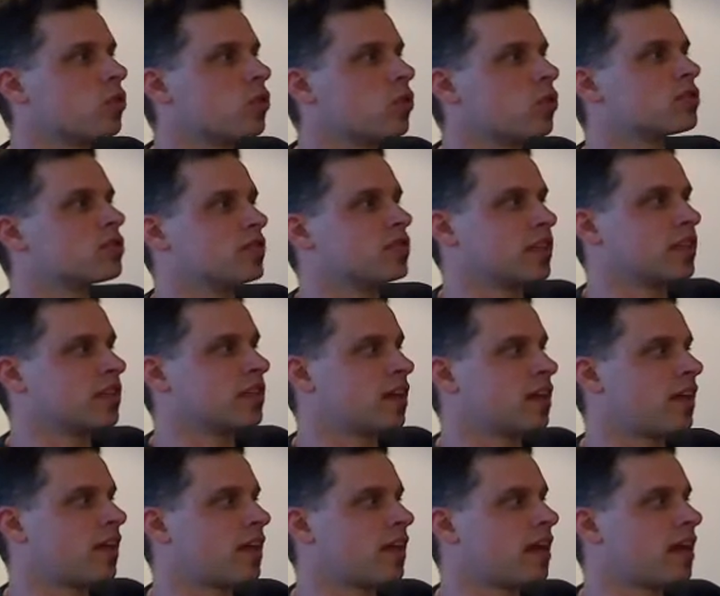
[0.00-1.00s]
ordering
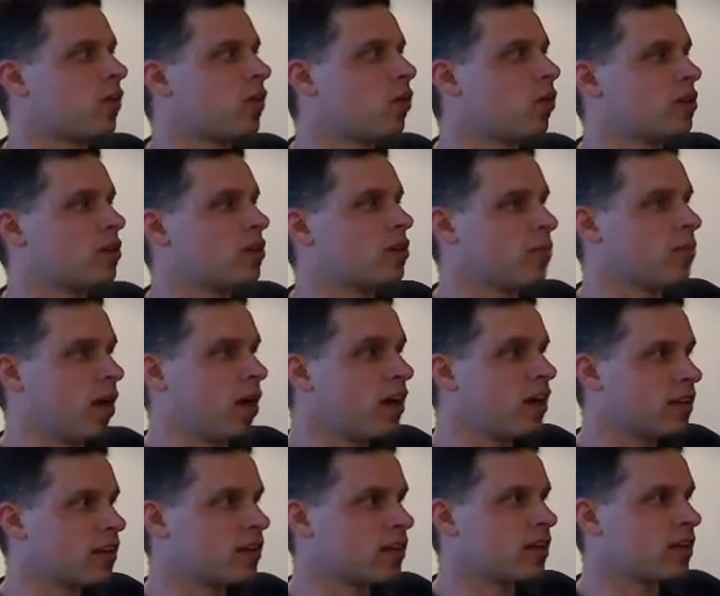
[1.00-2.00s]
are they ordered
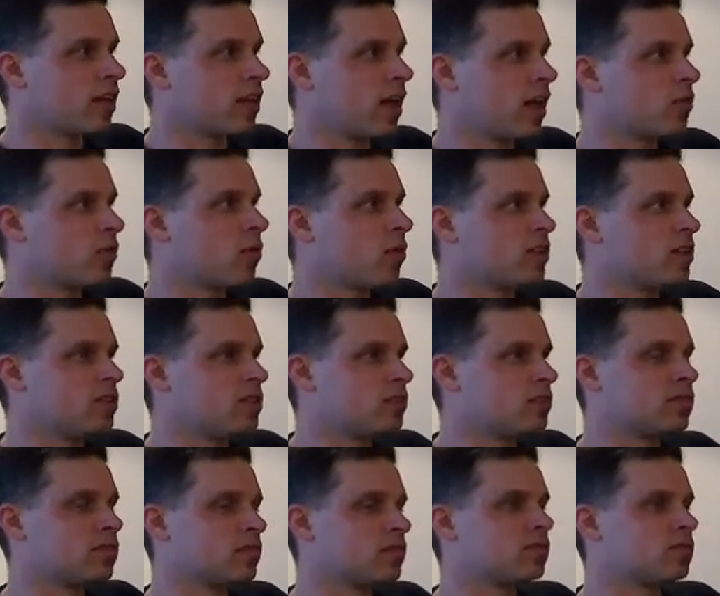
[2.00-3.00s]
by.
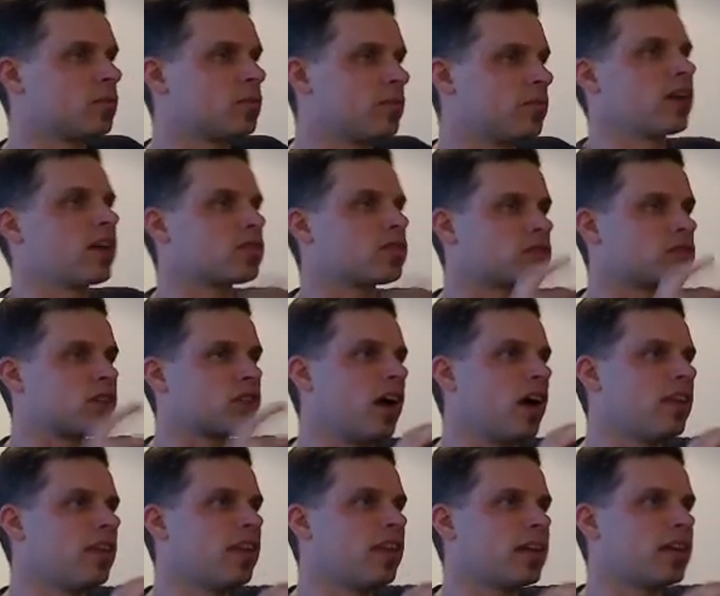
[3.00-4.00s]
Otherwise, from the
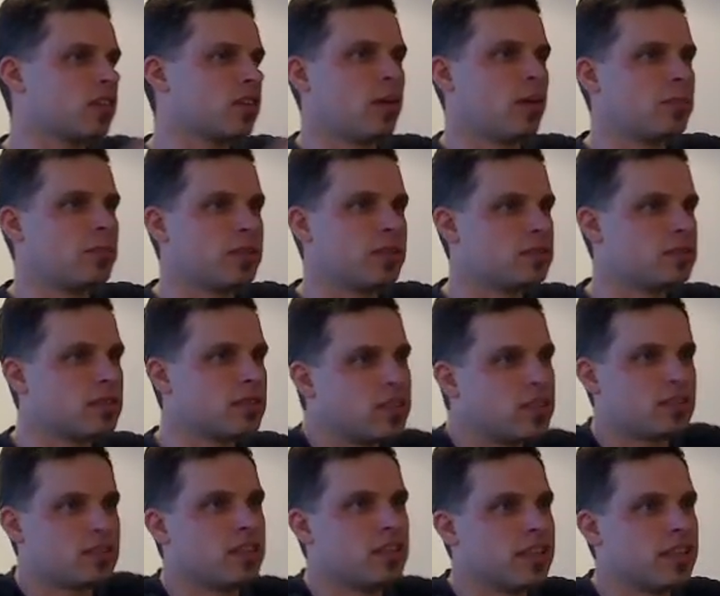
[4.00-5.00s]
outside, that type is
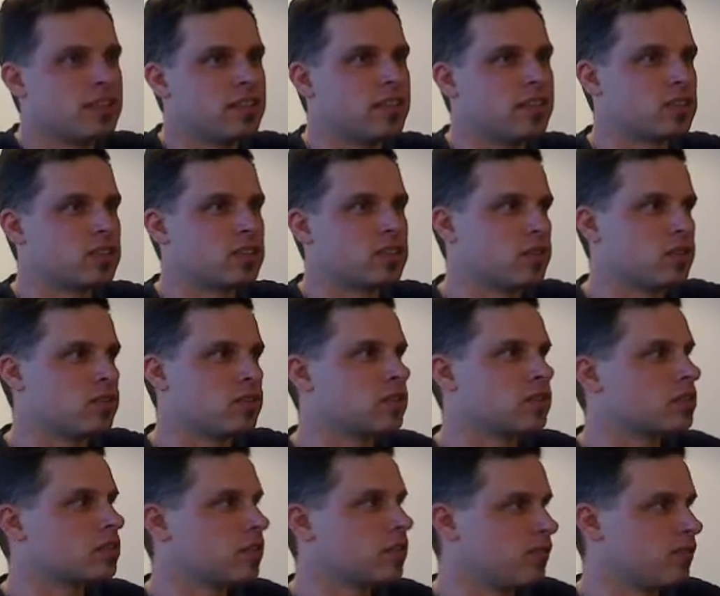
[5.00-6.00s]
next to
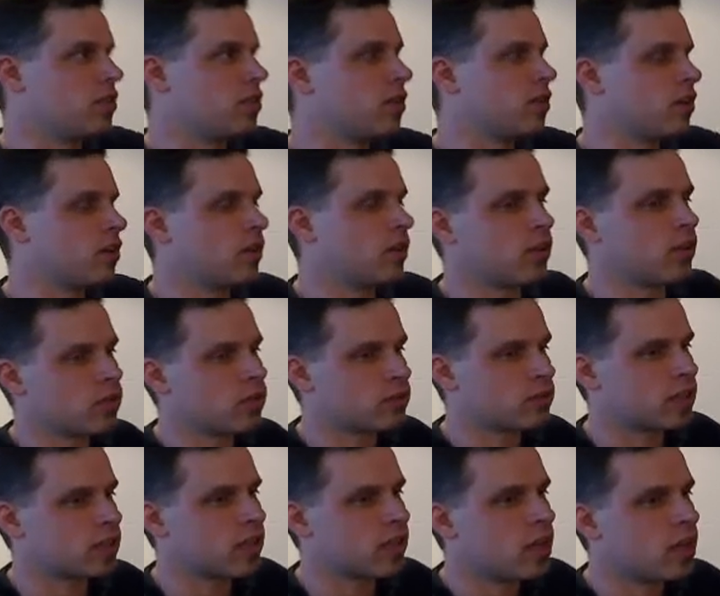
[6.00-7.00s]
useless if you don't know the
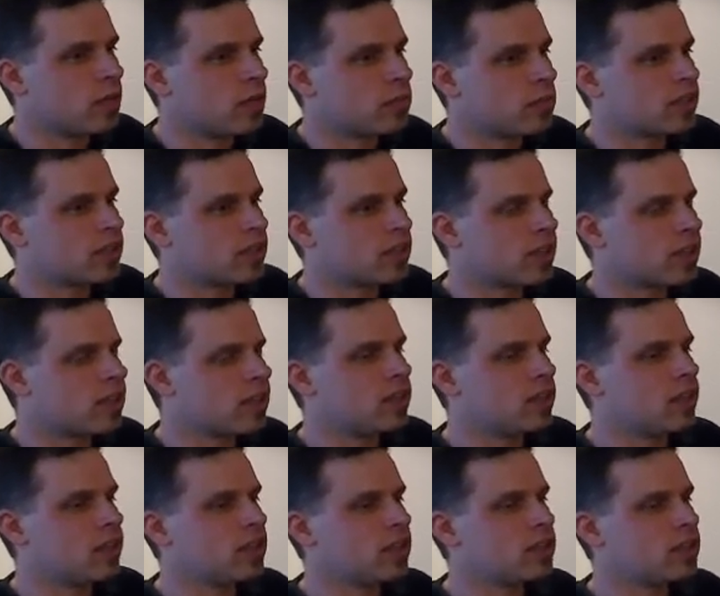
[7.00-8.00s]
ordering. But secondly,
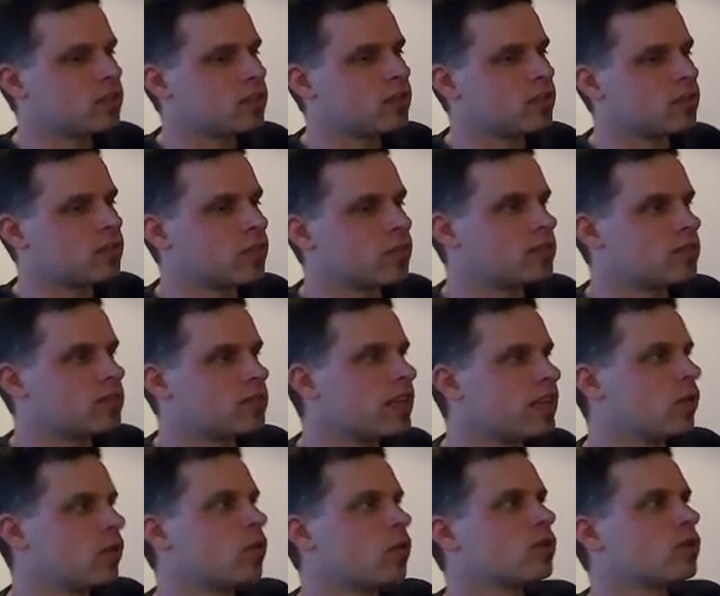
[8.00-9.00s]
you need to, for
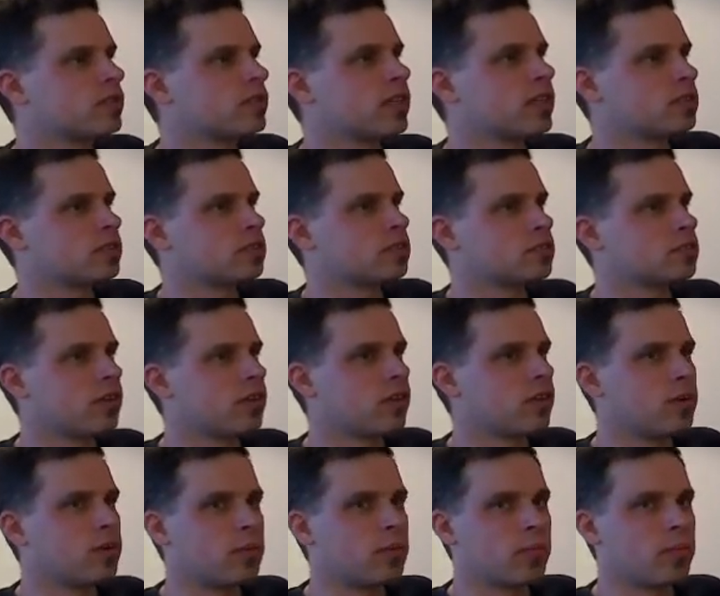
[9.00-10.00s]
any ordering, it's
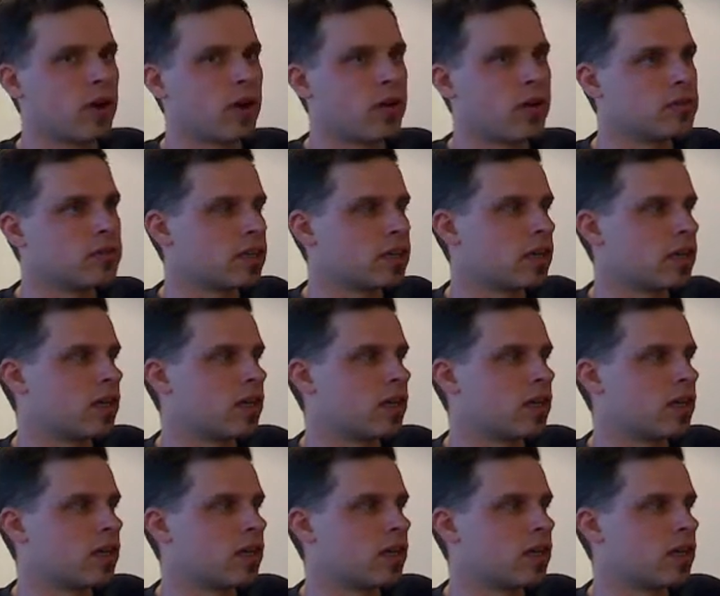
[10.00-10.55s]
going to impose